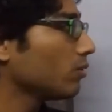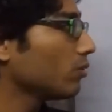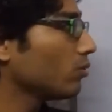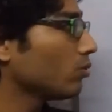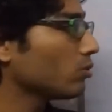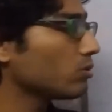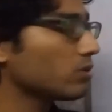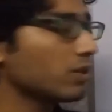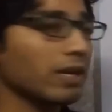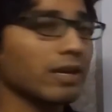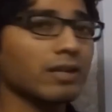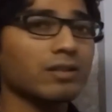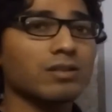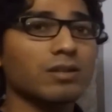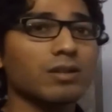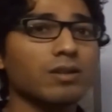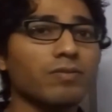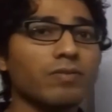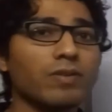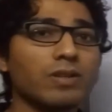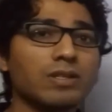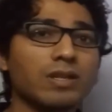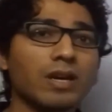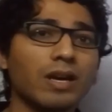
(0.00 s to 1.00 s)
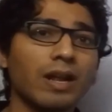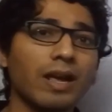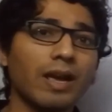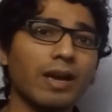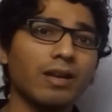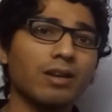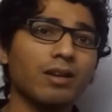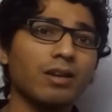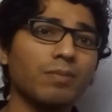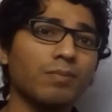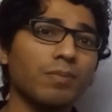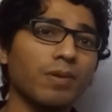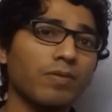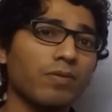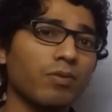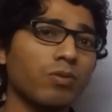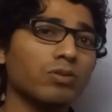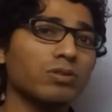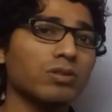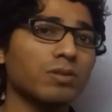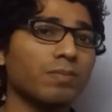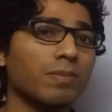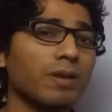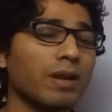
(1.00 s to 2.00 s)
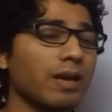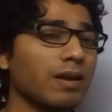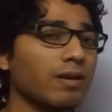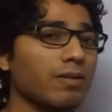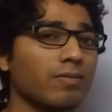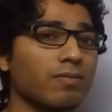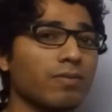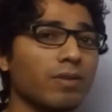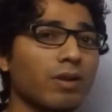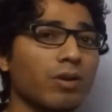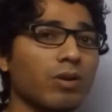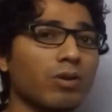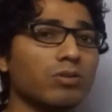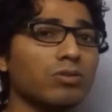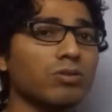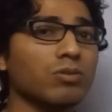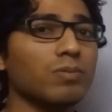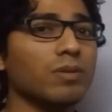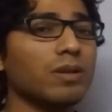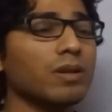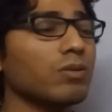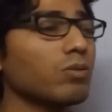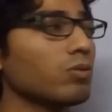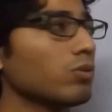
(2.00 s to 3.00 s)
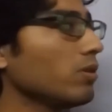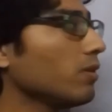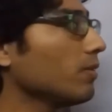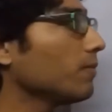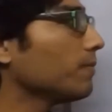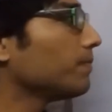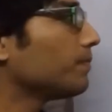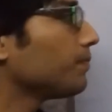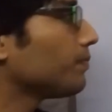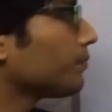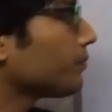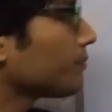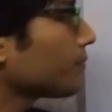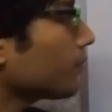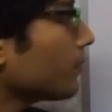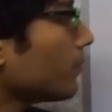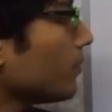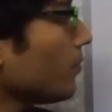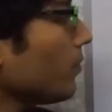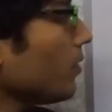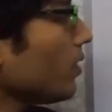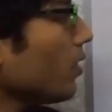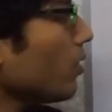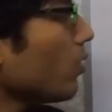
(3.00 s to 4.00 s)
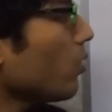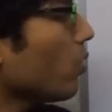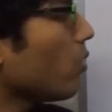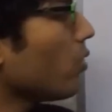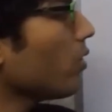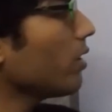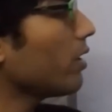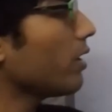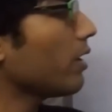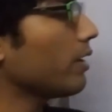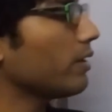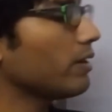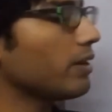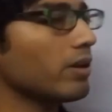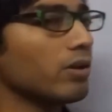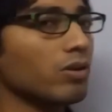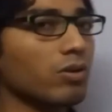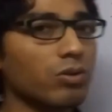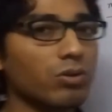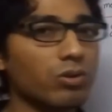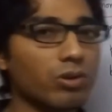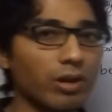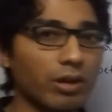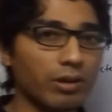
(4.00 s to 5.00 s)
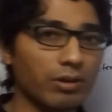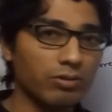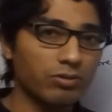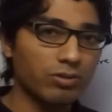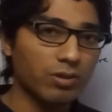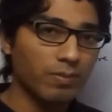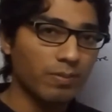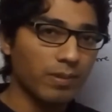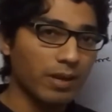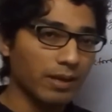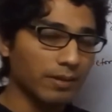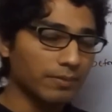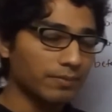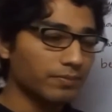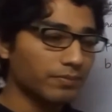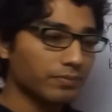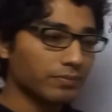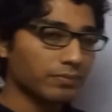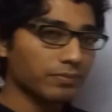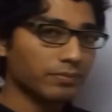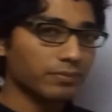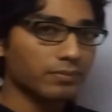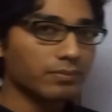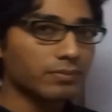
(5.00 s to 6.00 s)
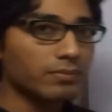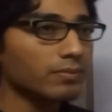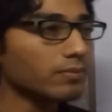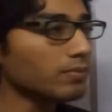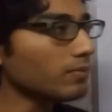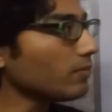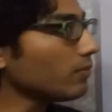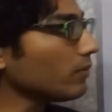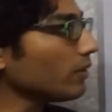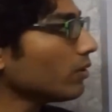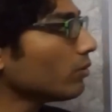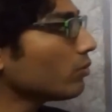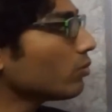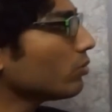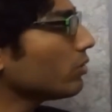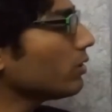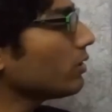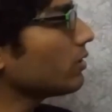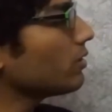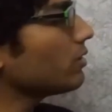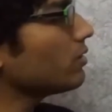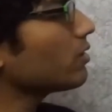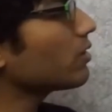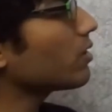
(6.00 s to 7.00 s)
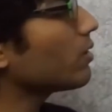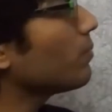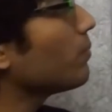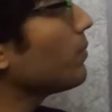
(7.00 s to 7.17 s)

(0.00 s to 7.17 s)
those actions which are agreed before supply will also be a good or under a contract of supply. So this is a